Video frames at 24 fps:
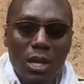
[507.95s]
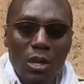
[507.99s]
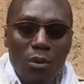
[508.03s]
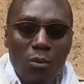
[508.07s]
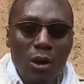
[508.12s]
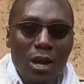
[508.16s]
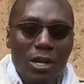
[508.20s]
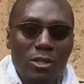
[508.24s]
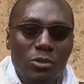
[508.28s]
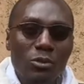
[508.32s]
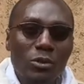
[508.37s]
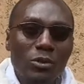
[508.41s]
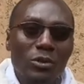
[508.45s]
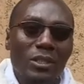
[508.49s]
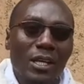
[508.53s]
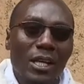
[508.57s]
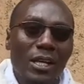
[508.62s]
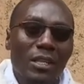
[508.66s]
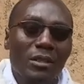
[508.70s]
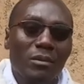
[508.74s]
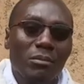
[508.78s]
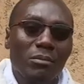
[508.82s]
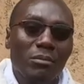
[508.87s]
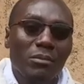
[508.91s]
Why should you
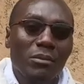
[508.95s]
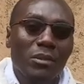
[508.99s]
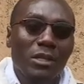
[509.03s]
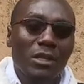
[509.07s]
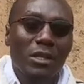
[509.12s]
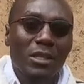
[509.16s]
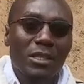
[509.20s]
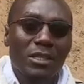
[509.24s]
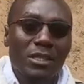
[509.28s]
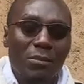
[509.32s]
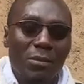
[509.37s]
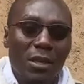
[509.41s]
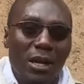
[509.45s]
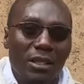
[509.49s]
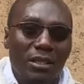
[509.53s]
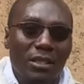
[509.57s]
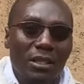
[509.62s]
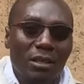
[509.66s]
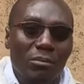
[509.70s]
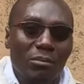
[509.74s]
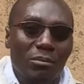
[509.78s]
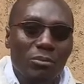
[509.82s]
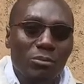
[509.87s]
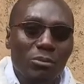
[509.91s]
tell him, subject
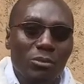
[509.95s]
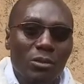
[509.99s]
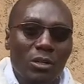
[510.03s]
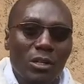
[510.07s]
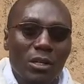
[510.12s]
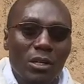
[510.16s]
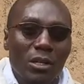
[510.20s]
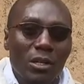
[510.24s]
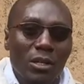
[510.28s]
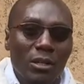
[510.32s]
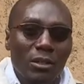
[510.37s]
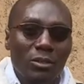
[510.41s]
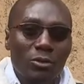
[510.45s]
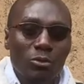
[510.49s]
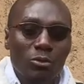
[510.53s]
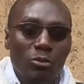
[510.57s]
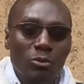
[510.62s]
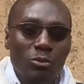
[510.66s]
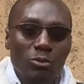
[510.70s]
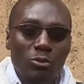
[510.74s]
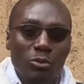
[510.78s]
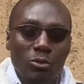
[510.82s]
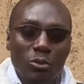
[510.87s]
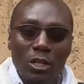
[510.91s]
him
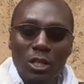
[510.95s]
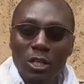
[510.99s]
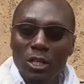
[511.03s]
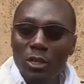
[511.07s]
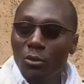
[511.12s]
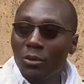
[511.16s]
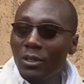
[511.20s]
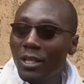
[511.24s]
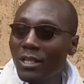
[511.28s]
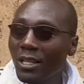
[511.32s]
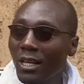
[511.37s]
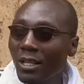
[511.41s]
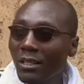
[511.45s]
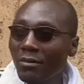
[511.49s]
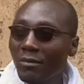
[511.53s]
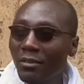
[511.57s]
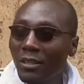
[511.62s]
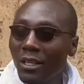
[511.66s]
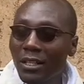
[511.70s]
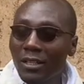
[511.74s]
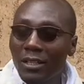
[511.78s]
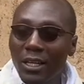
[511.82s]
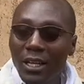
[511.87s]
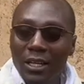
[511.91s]
to renew the
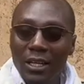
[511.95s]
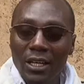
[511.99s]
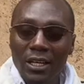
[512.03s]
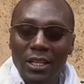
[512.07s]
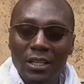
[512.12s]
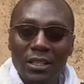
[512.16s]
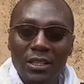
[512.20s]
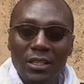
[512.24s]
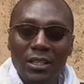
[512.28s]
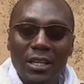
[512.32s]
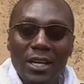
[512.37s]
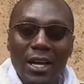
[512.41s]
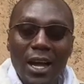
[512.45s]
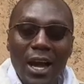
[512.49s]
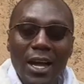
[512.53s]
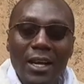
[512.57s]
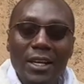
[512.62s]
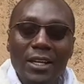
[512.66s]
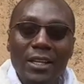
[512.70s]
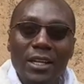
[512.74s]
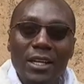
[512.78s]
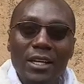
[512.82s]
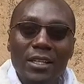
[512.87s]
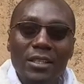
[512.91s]
certificate again,
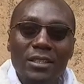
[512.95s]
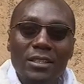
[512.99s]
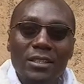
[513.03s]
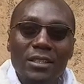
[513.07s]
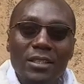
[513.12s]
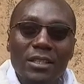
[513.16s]
and yet